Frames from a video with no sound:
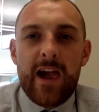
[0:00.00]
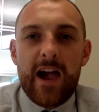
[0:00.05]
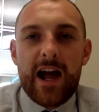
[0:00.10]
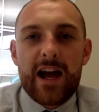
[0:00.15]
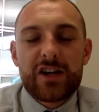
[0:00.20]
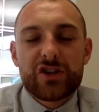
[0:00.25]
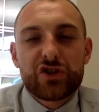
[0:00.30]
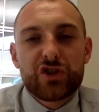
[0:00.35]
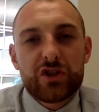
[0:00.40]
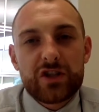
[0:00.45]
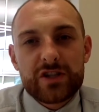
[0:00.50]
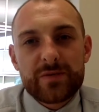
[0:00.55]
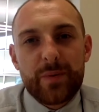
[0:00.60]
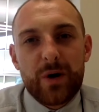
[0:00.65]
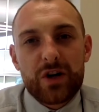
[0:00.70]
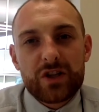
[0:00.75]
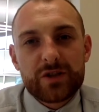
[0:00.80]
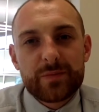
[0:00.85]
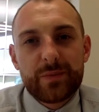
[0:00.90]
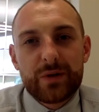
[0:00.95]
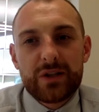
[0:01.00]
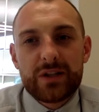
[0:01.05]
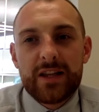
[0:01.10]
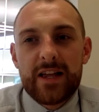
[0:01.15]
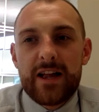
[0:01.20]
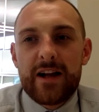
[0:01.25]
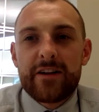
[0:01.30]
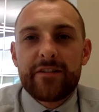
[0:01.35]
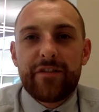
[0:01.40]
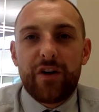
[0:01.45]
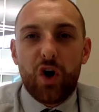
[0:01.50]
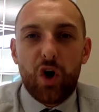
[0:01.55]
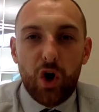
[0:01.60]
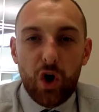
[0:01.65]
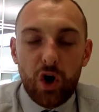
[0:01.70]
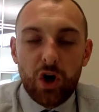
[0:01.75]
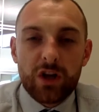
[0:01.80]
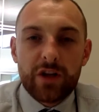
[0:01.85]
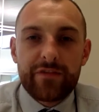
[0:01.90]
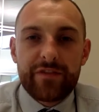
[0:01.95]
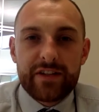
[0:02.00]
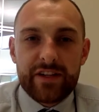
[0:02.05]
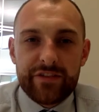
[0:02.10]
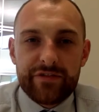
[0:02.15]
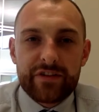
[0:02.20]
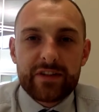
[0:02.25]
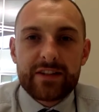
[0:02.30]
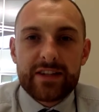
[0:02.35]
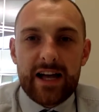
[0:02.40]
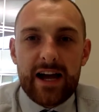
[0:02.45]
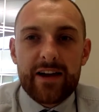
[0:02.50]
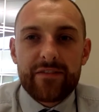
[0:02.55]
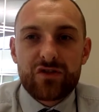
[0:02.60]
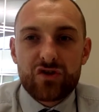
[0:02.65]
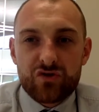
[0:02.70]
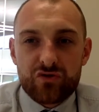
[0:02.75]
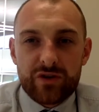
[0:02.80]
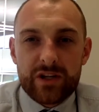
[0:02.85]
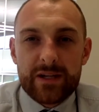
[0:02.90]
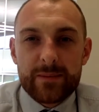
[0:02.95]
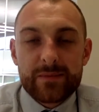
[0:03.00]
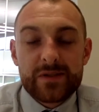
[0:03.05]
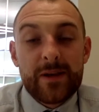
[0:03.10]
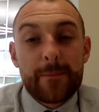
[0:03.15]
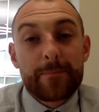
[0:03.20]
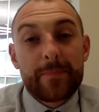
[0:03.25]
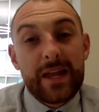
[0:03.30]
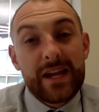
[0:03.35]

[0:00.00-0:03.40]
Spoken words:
as soon as possible for all of the different live streams.